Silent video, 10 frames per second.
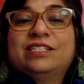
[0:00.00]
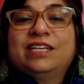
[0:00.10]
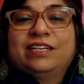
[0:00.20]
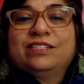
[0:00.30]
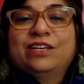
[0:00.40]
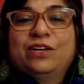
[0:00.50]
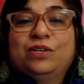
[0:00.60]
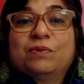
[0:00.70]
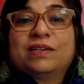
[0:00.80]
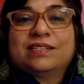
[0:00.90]
You know, you gotta
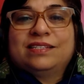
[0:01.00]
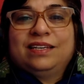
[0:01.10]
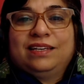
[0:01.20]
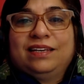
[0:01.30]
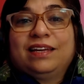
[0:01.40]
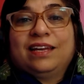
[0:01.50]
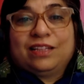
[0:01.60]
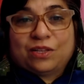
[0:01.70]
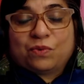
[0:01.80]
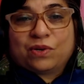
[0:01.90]
be the
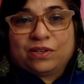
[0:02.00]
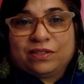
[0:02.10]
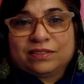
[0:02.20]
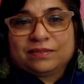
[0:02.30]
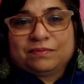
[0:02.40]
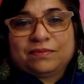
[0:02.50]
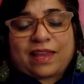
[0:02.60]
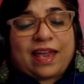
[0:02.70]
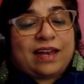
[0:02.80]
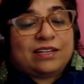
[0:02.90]
change you want to
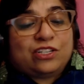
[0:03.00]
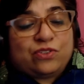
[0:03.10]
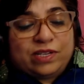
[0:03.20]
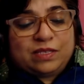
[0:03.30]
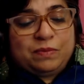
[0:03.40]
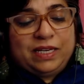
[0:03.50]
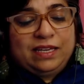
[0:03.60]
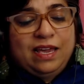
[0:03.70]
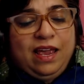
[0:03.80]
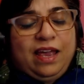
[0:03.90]
see in the world.